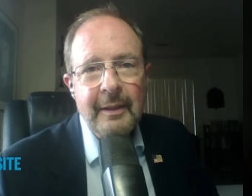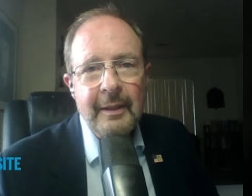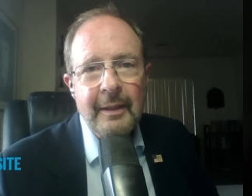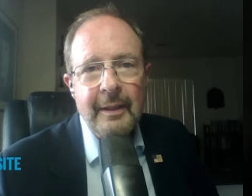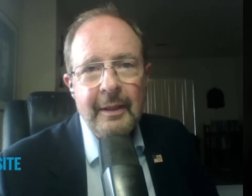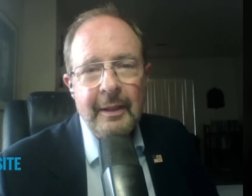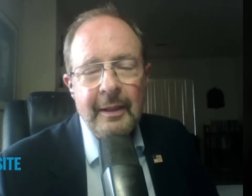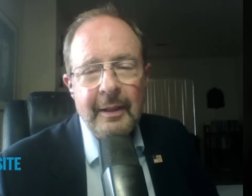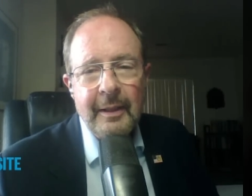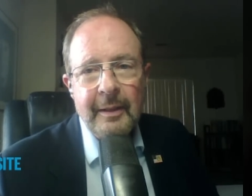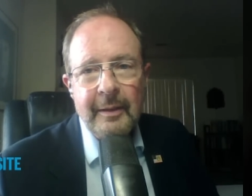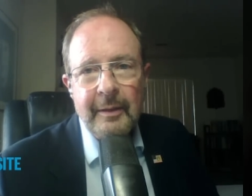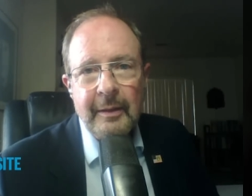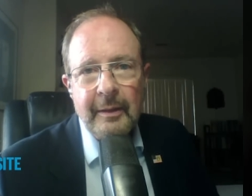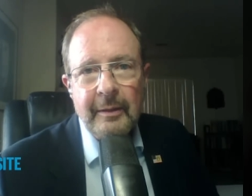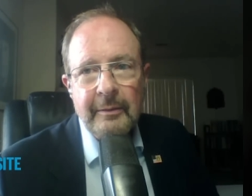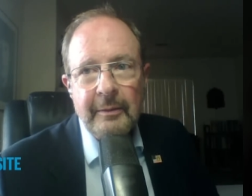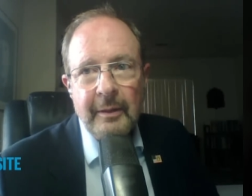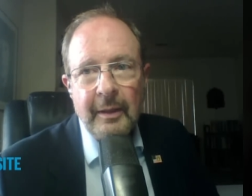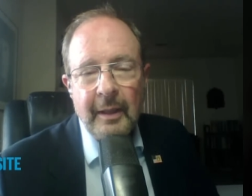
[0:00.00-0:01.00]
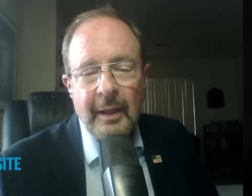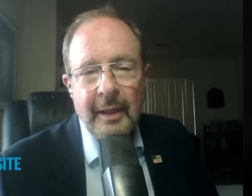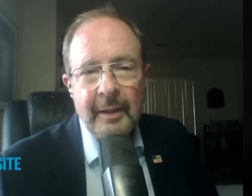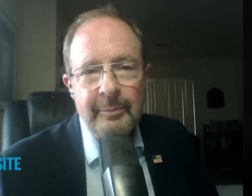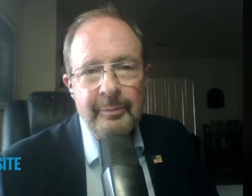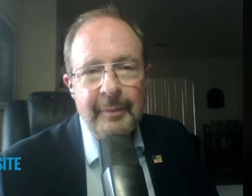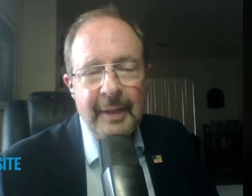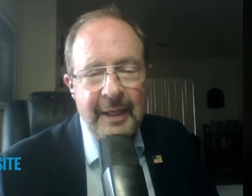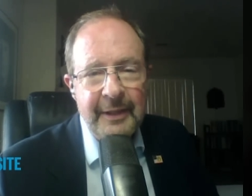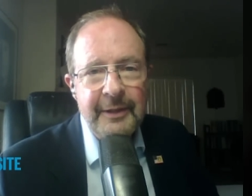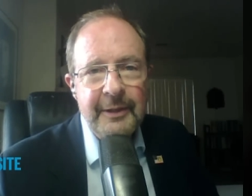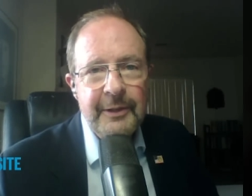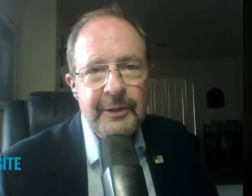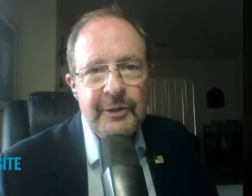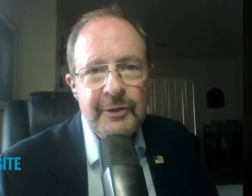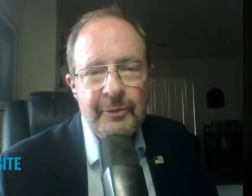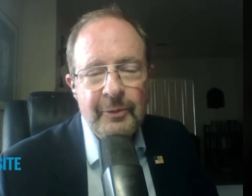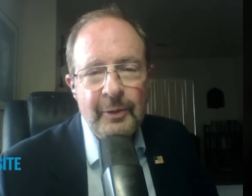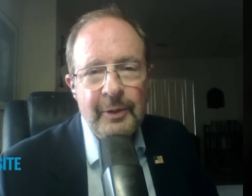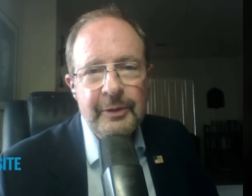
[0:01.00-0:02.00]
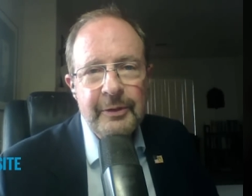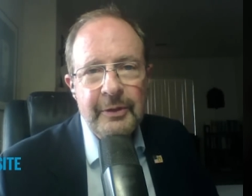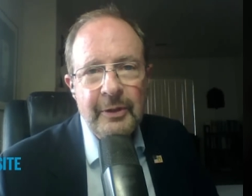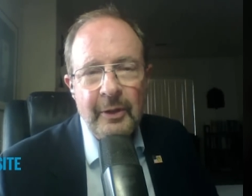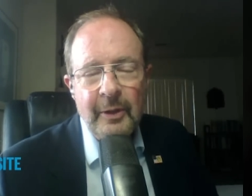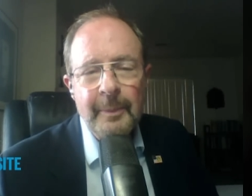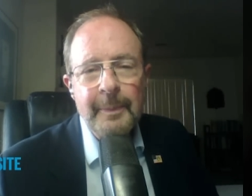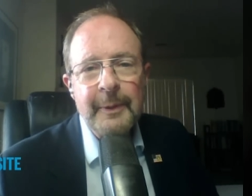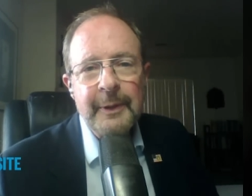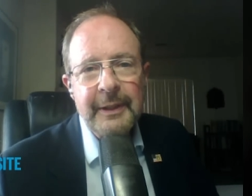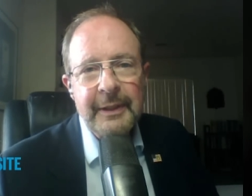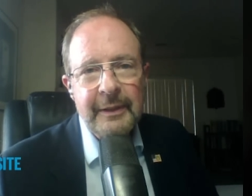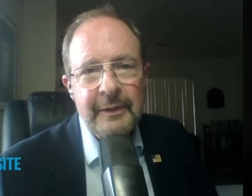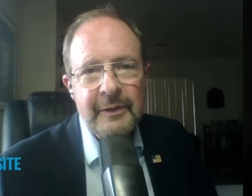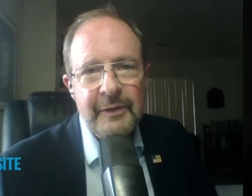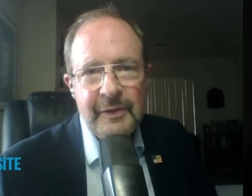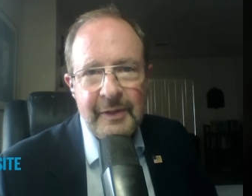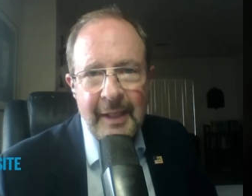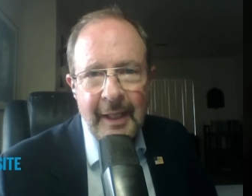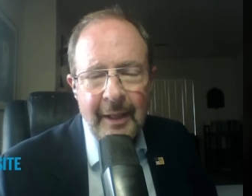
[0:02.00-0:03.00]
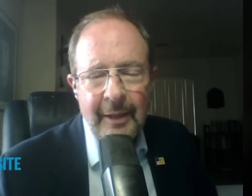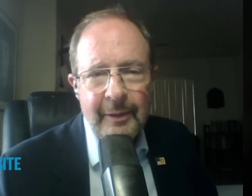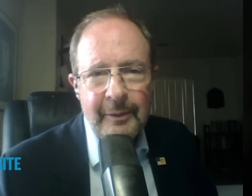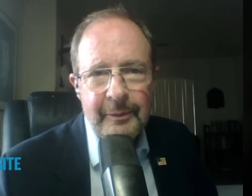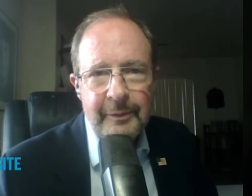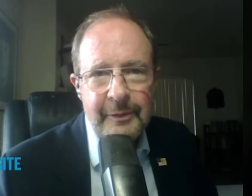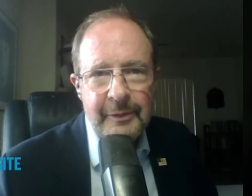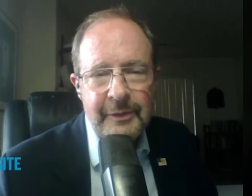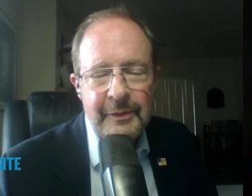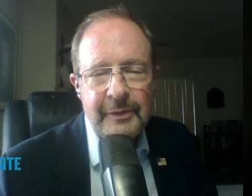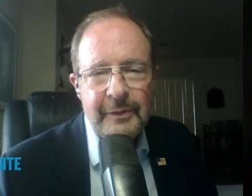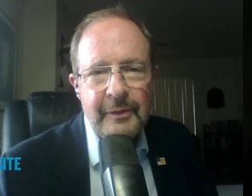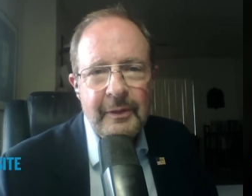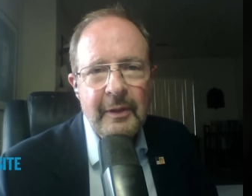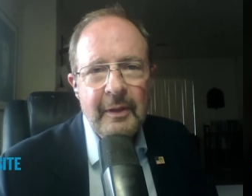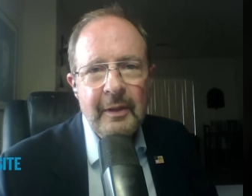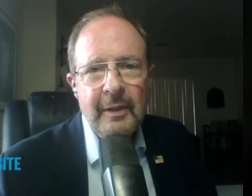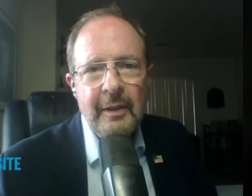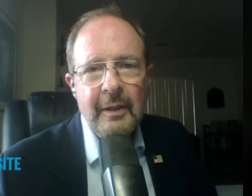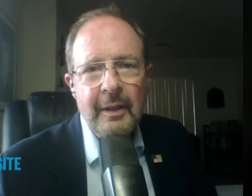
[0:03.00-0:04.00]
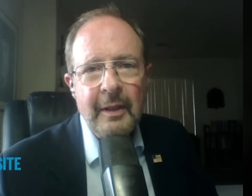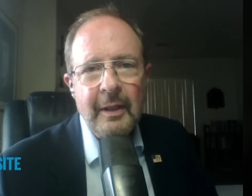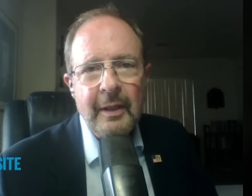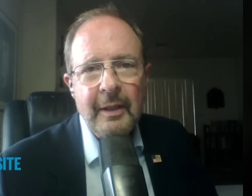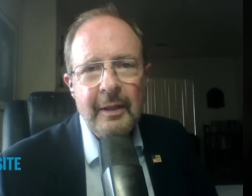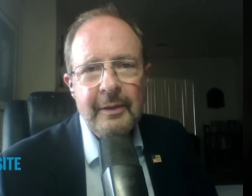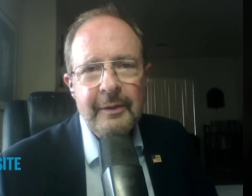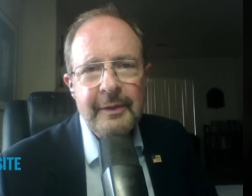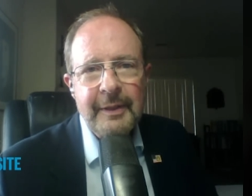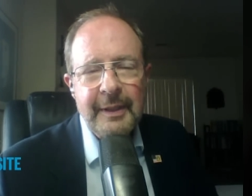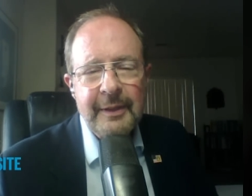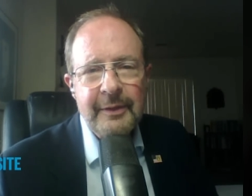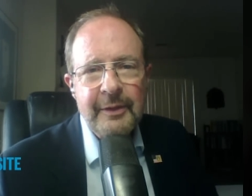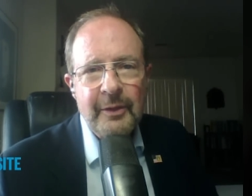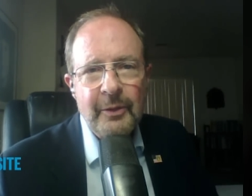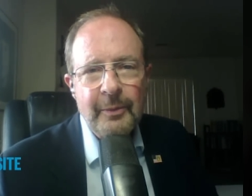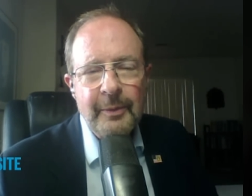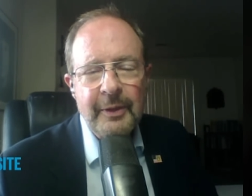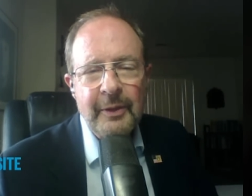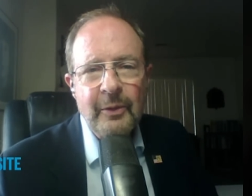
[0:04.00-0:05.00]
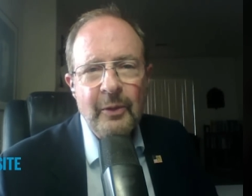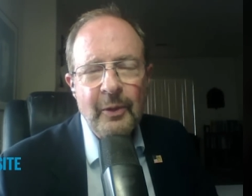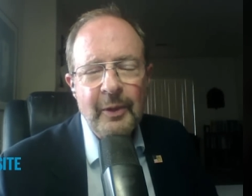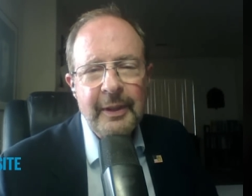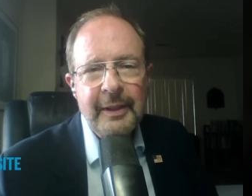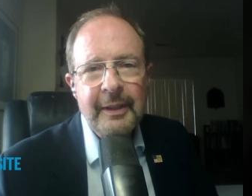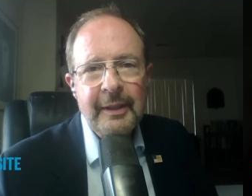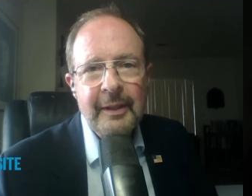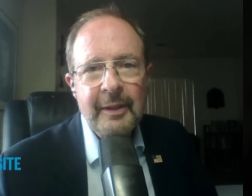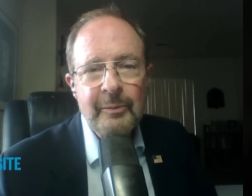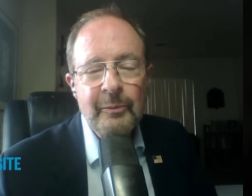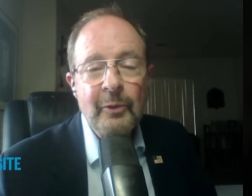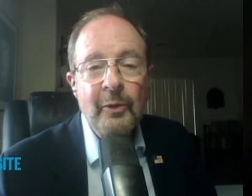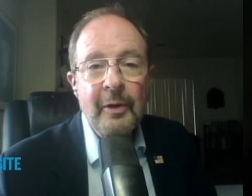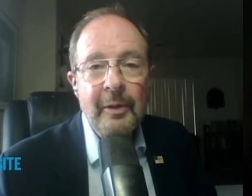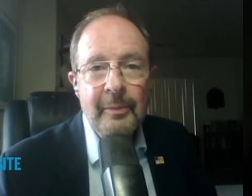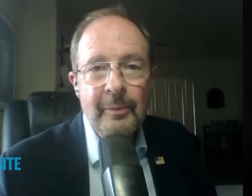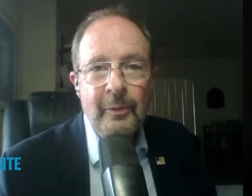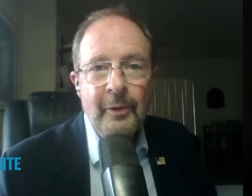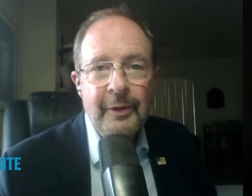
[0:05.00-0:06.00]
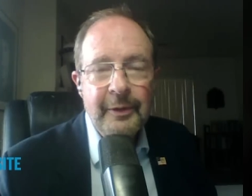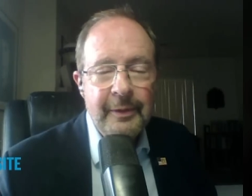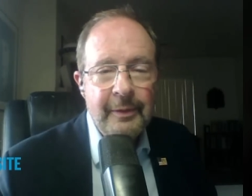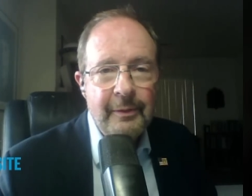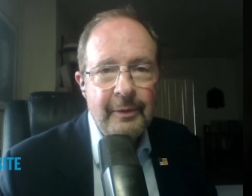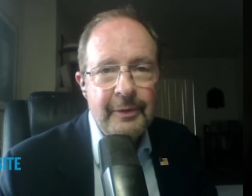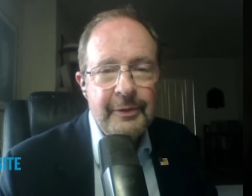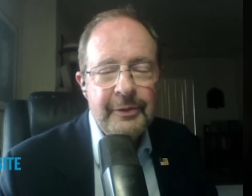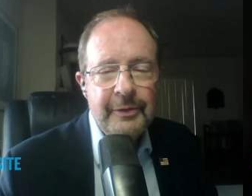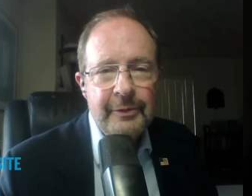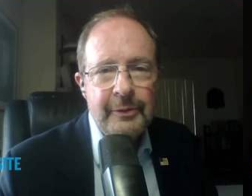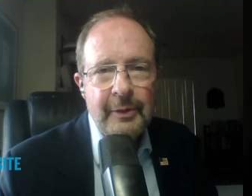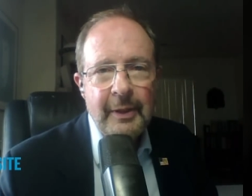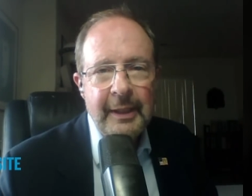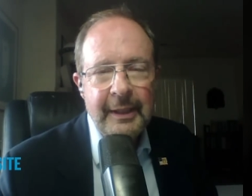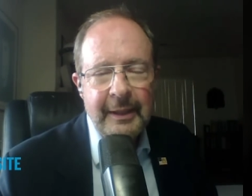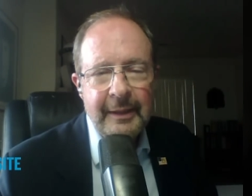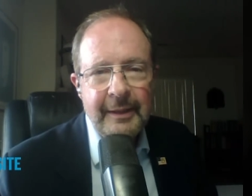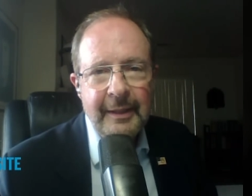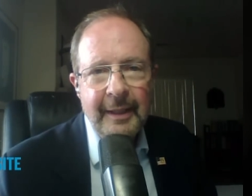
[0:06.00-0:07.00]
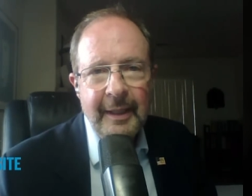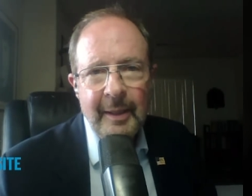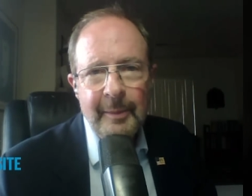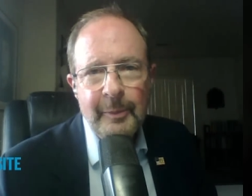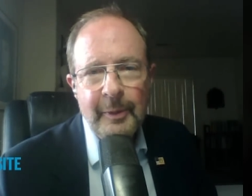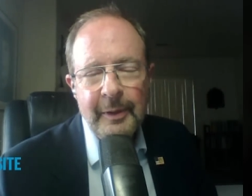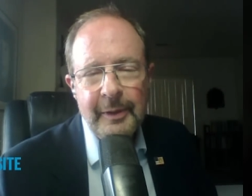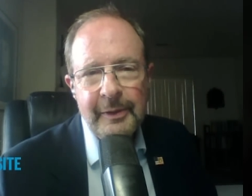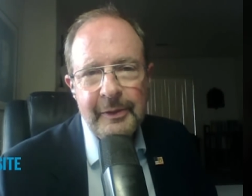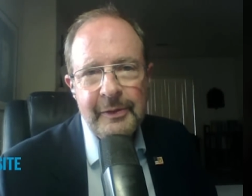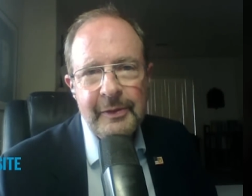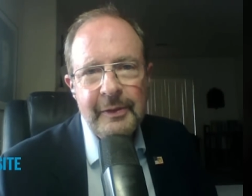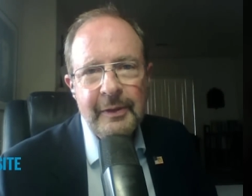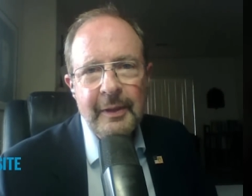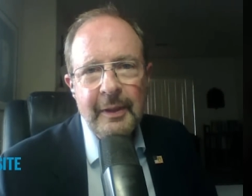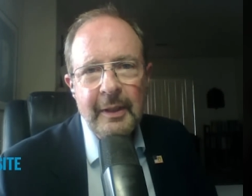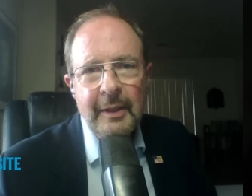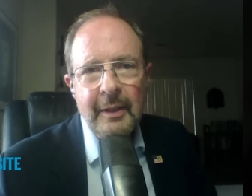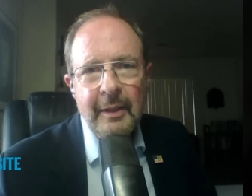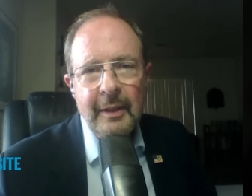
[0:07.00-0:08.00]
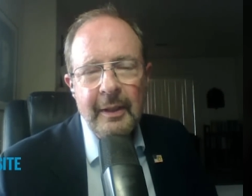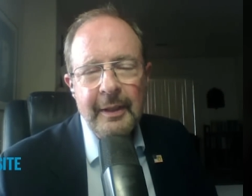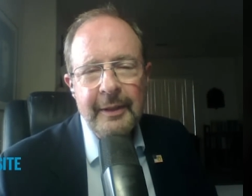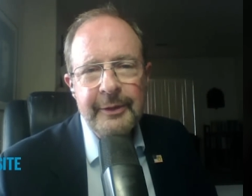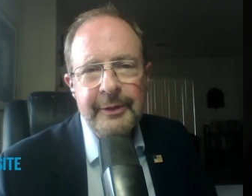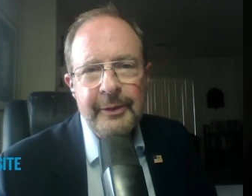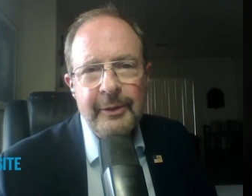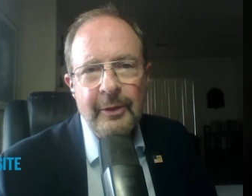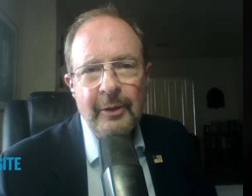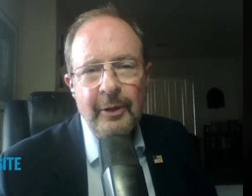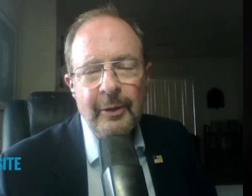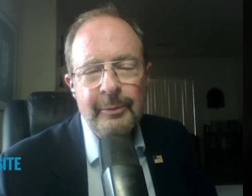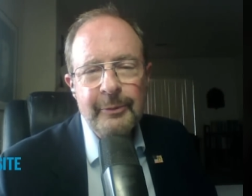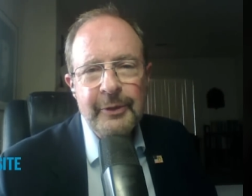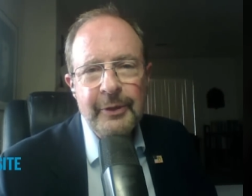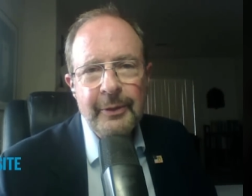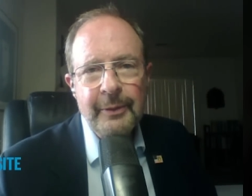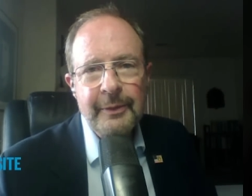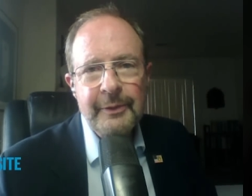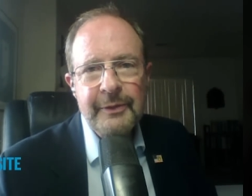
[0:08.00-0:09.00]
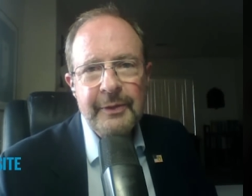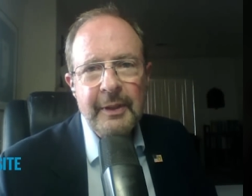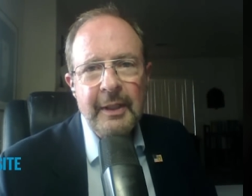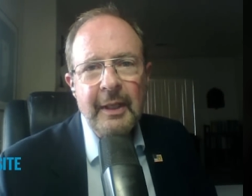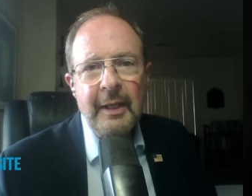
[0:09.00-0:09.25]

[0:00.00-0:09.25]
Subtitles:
on methods for interpreting the sounds that they're recording, and more, of course, they're trying to get cameras into your home too.